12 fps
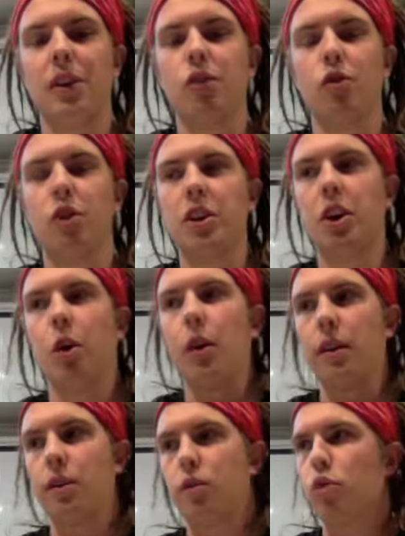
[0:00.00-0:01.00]
you're really
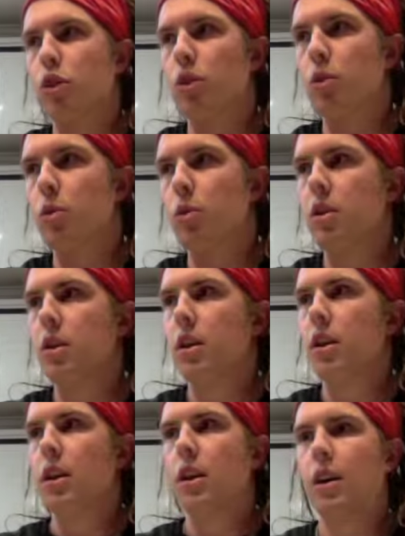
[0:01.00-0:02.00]
going through
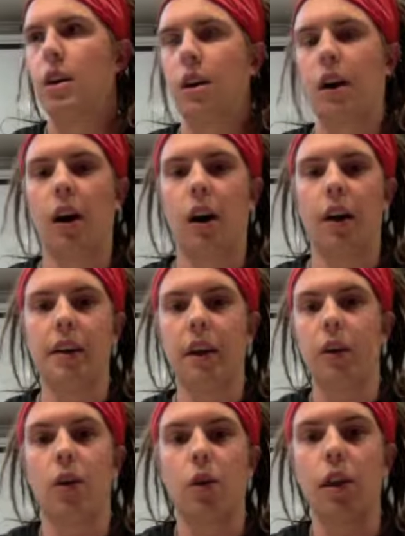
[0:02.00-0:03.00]
an
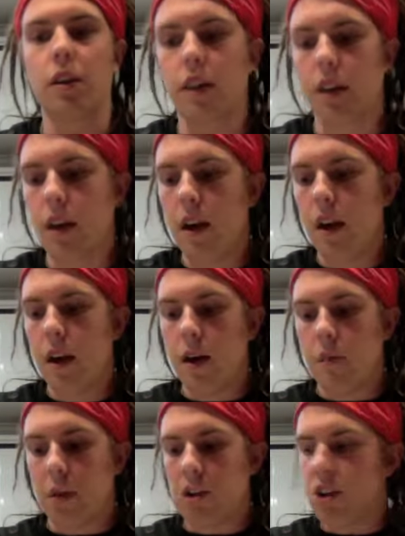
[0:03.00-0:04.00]
area quickly.
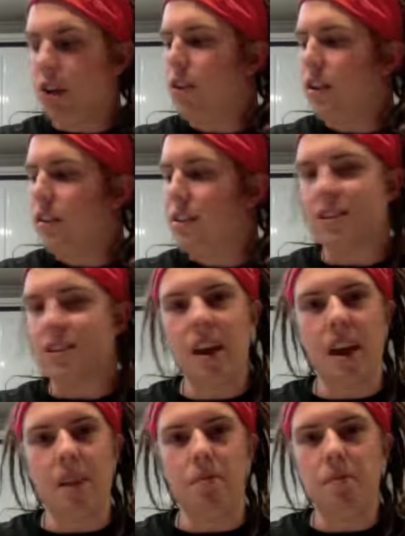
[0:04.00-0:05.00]
But generally it's the
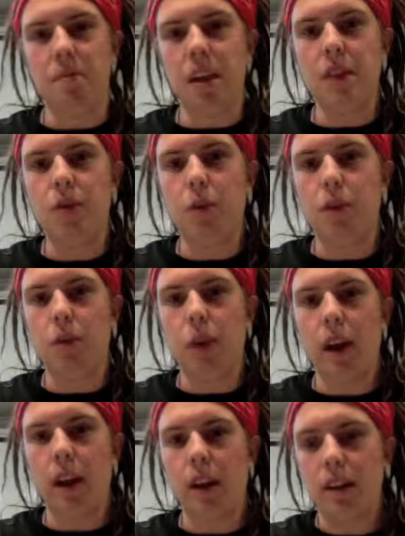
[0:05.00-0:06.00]
same. Even with the
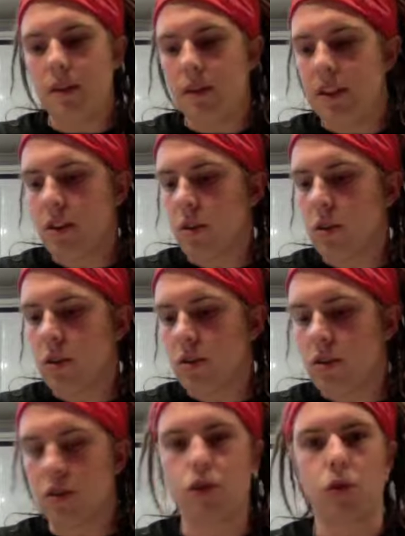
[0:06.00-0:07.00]
way the vehicle
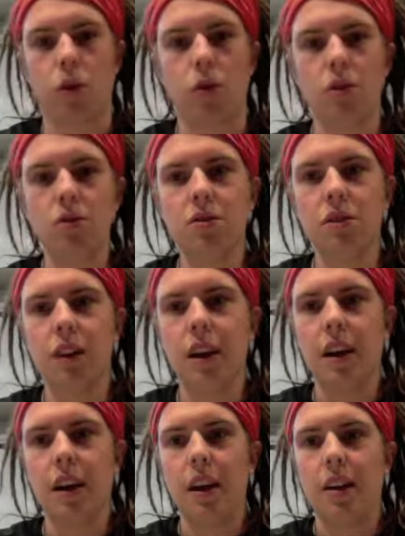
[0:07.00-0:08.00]
controls,
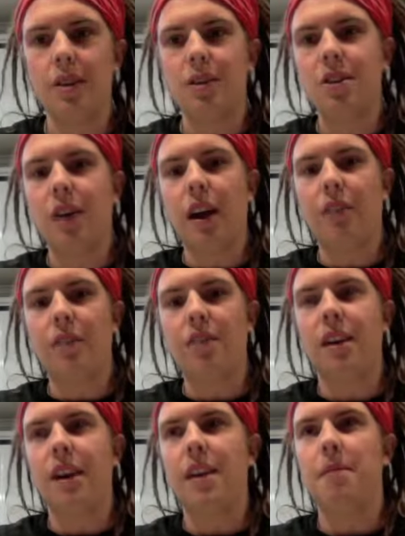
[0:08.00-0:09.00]
you still have the
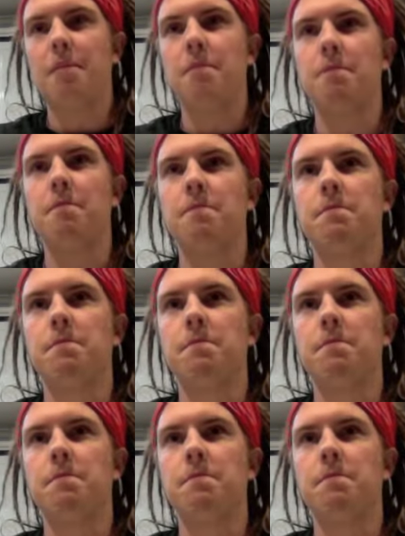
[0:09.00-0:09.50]
same